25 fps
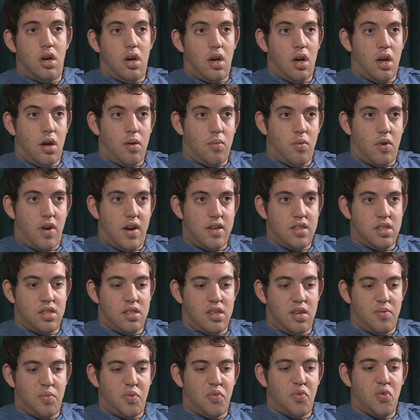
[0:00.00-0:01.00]
As I
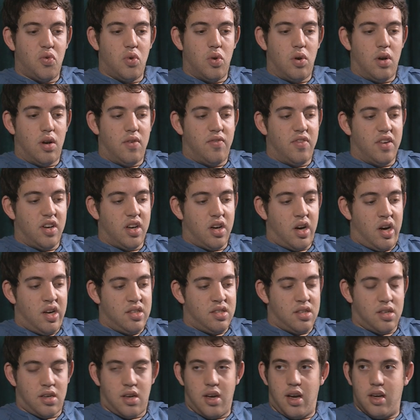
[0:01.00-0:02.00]
said before, I think
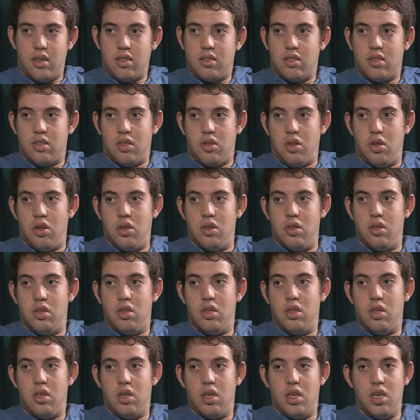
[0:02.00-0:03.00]
Isaac Haxton,
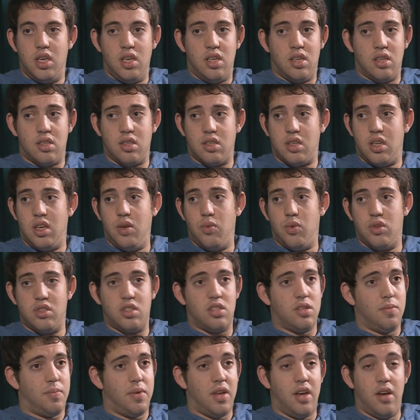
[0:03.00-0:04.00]
he
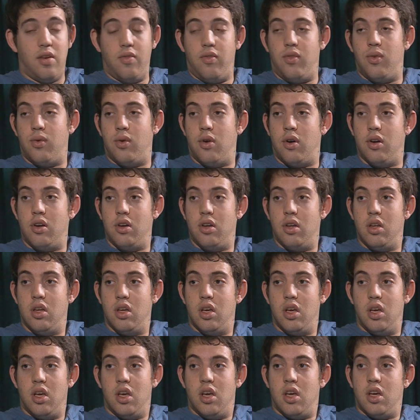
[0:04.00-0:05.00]
wants to play everyone.
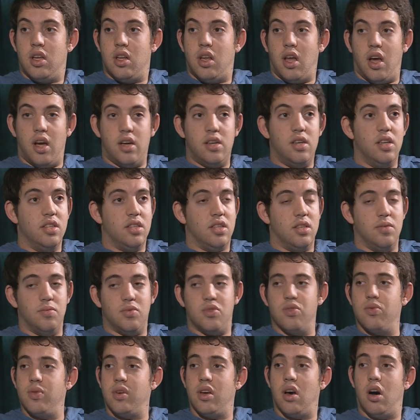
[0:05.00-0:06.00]
Like, he
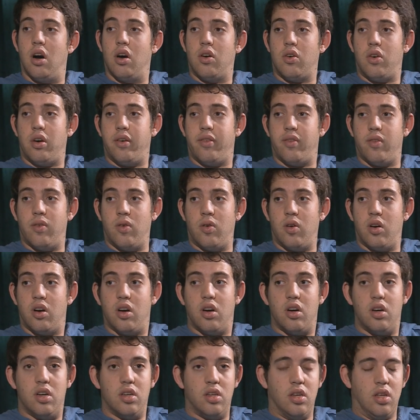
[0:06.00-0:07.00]
seems to be hungry for
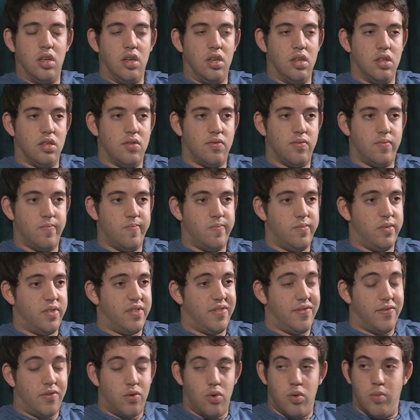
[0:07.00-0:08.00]
it, and he's
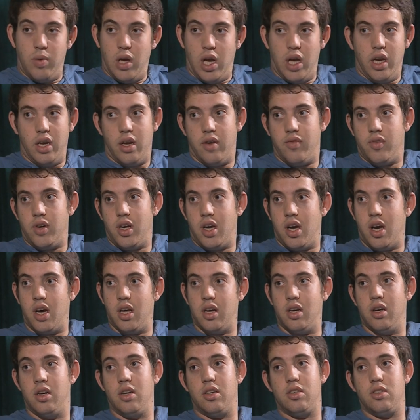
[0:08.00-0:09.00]
4-betting every
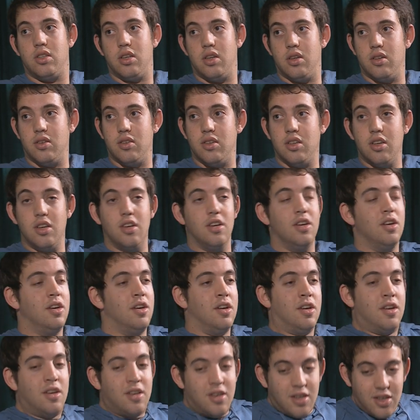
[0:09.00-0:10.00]
hand. So
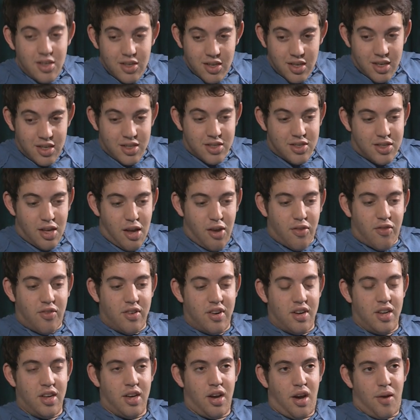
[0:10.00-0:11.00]
he's
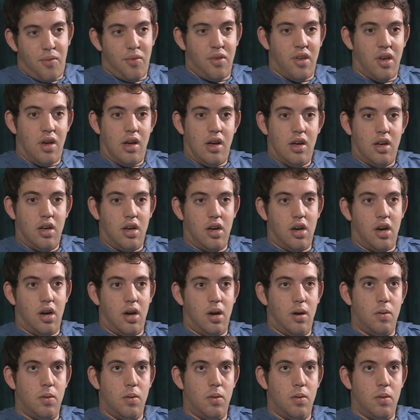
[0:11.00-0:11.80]
definitely up there.